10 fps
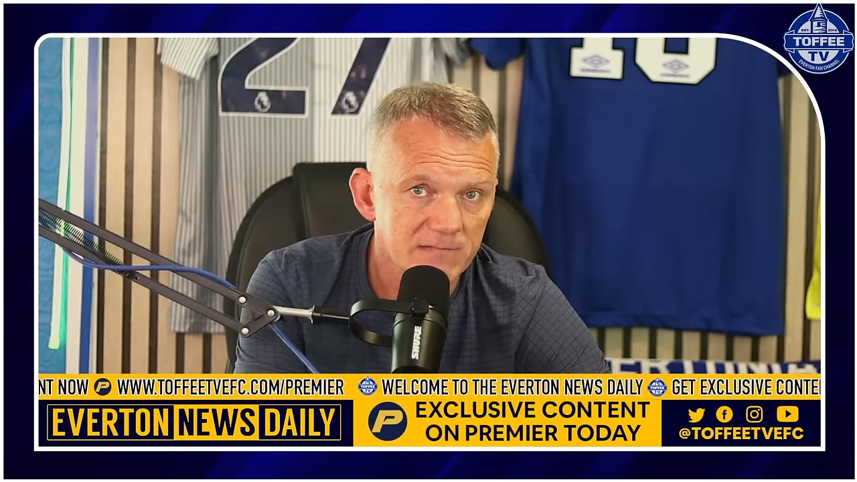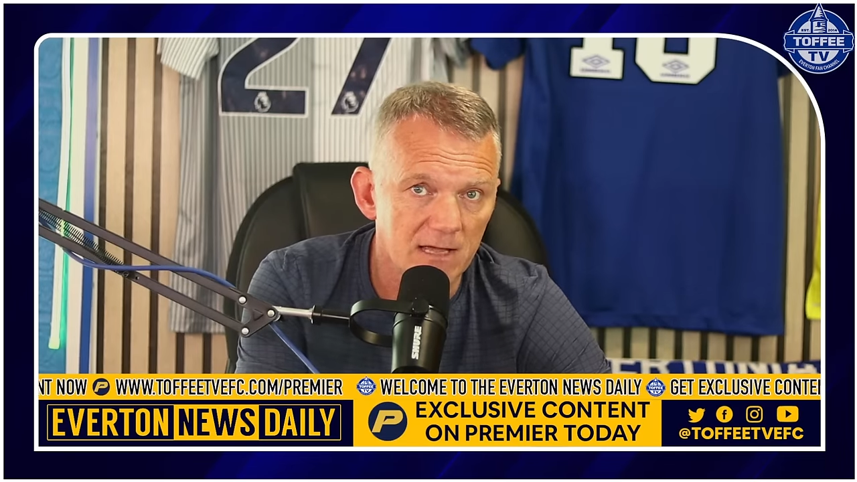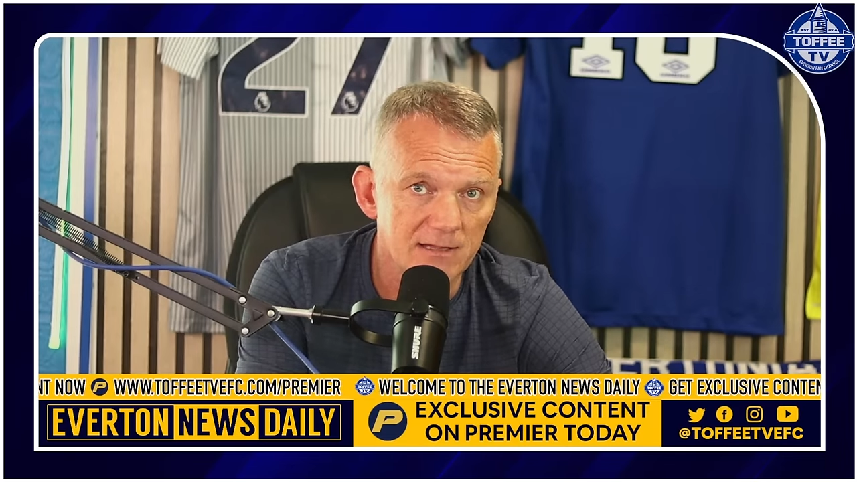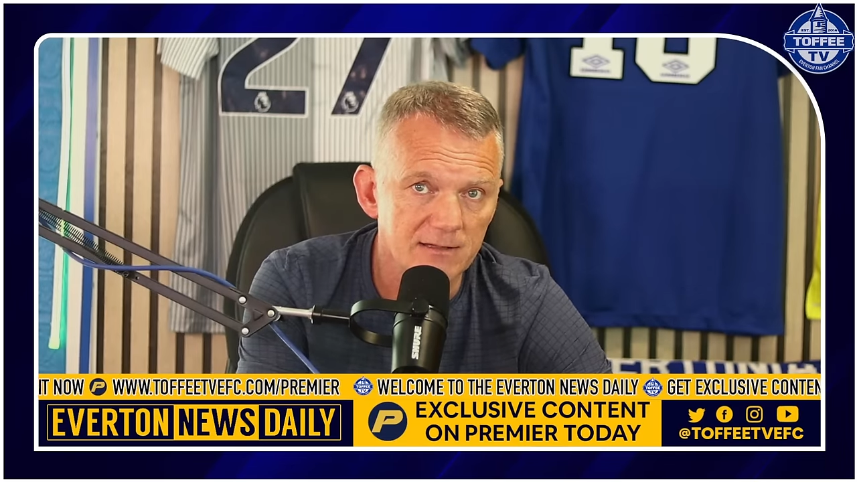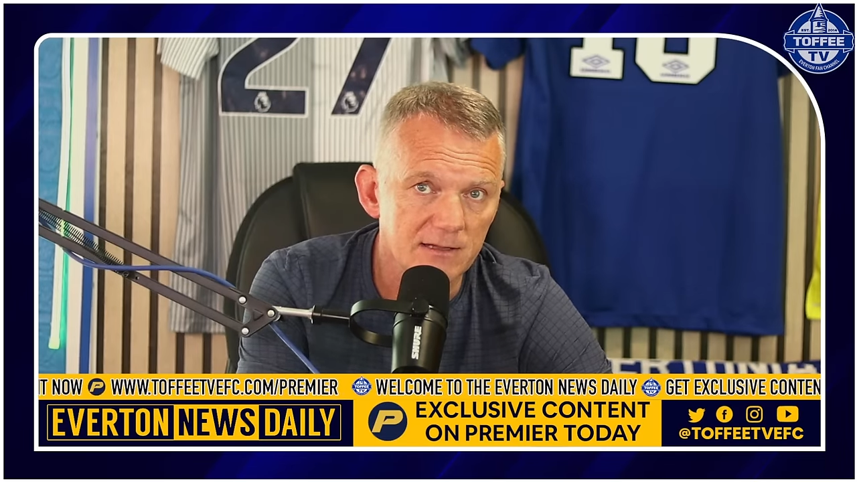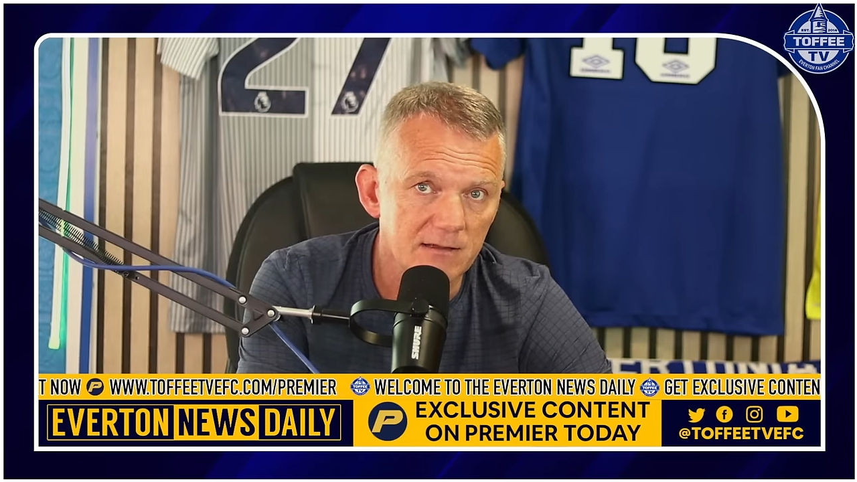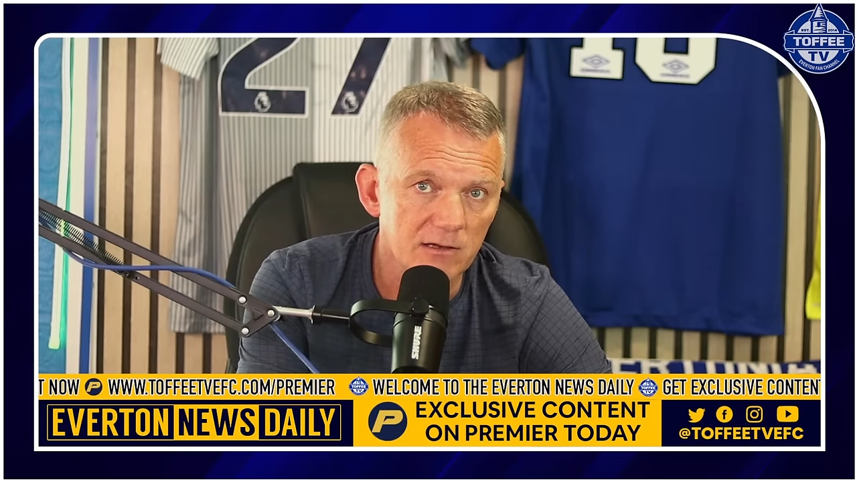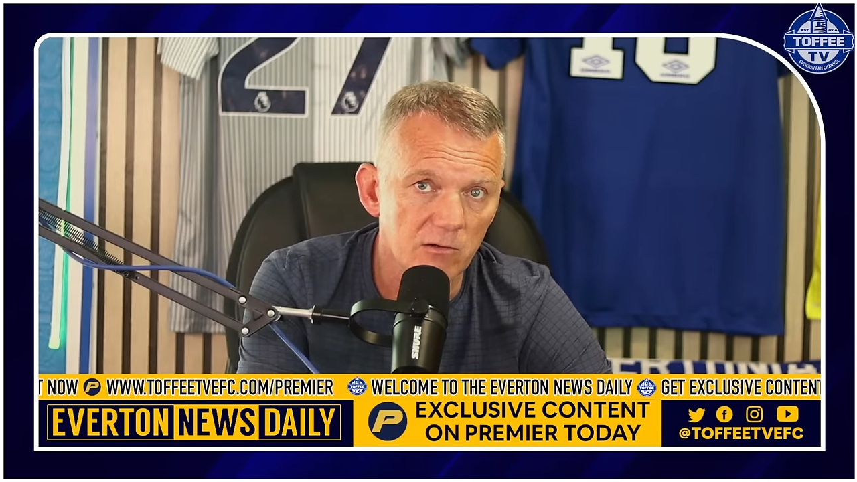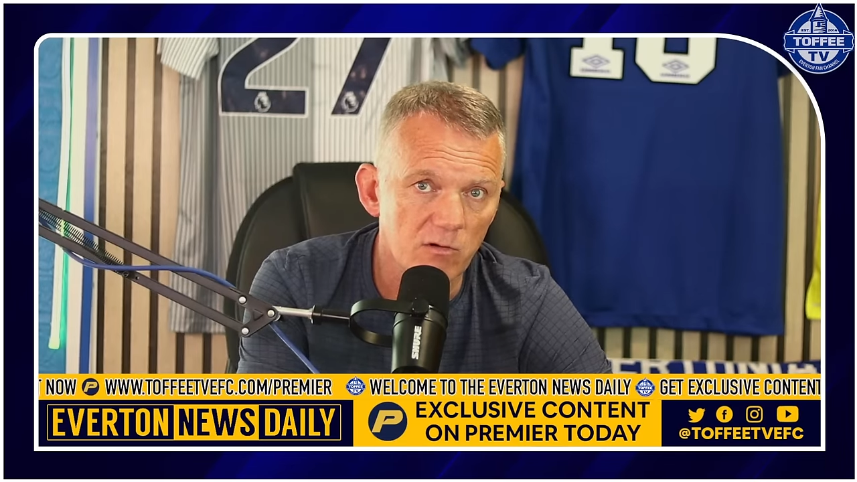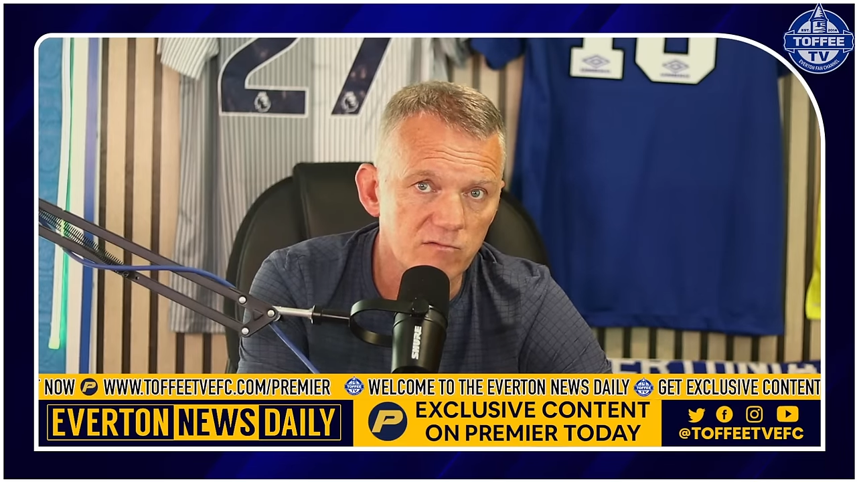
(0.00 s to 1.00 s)
and
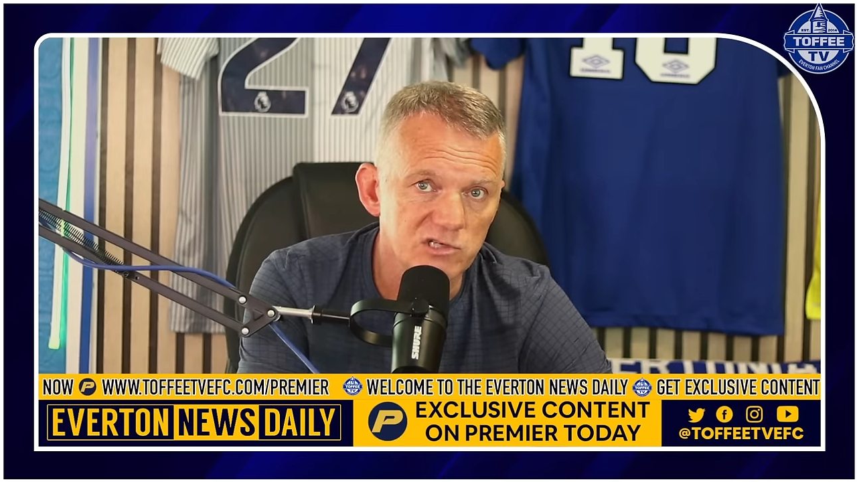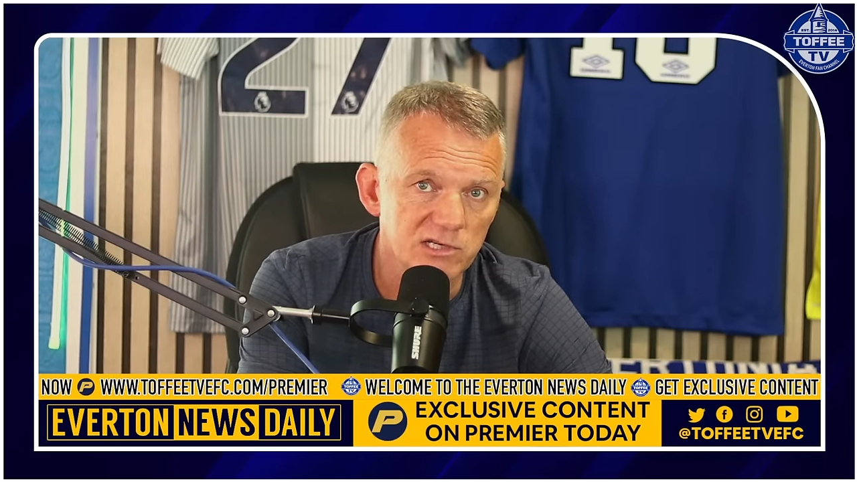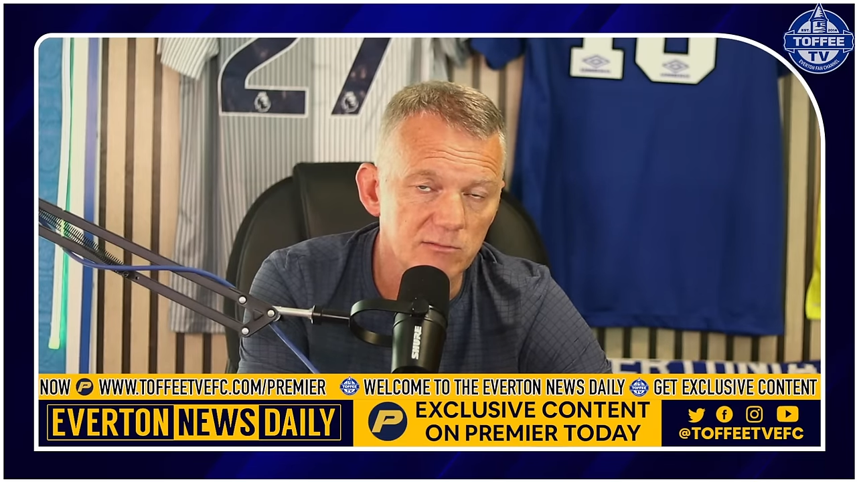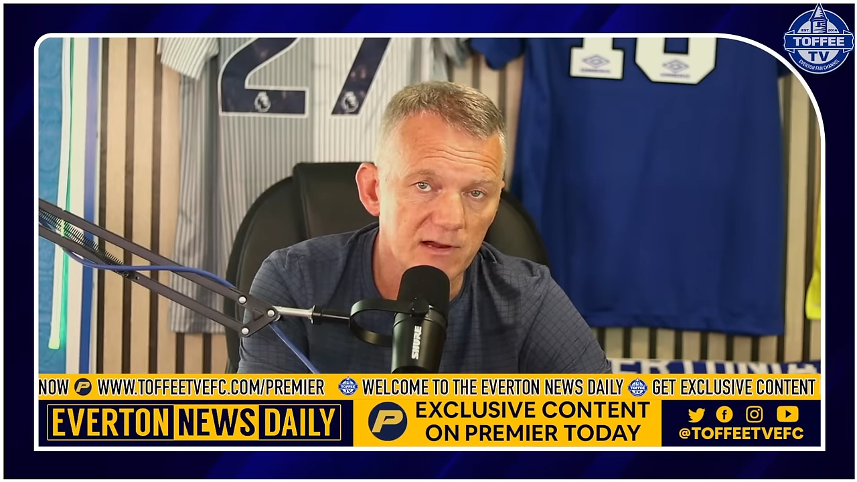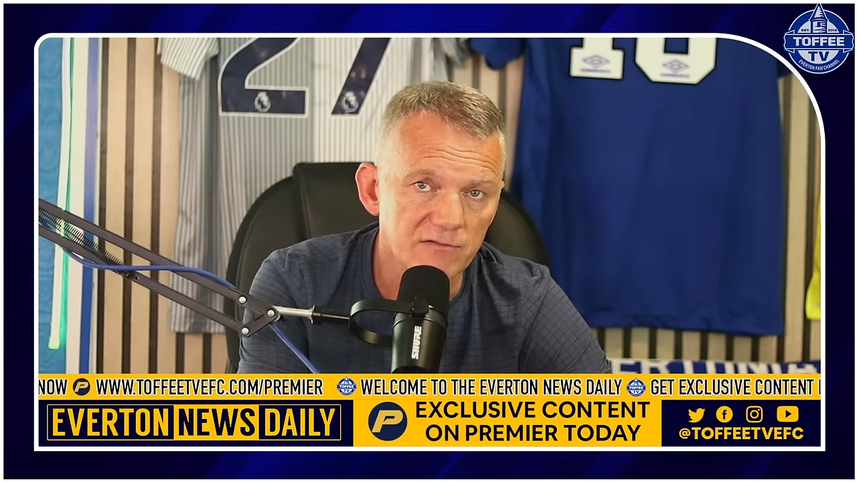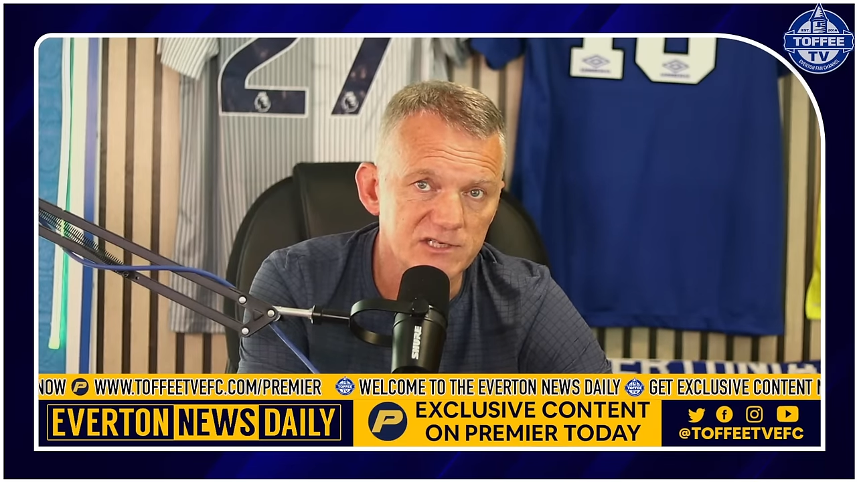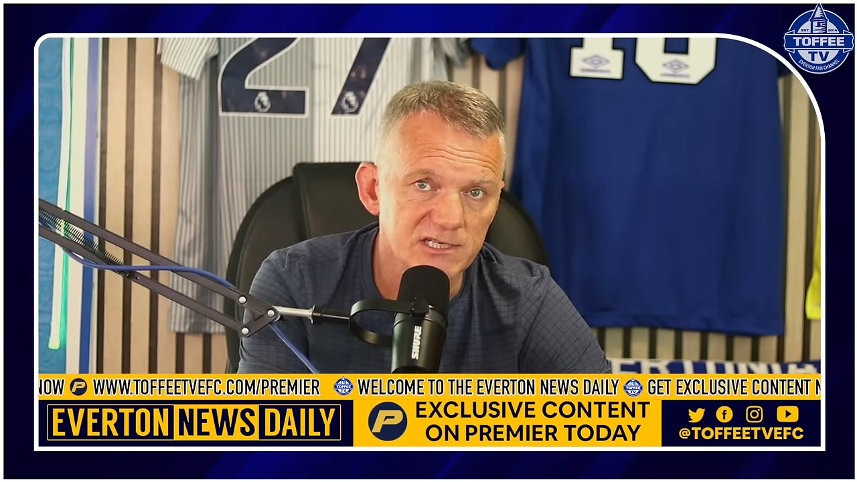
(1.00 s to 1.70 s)
you know obviously we'll have to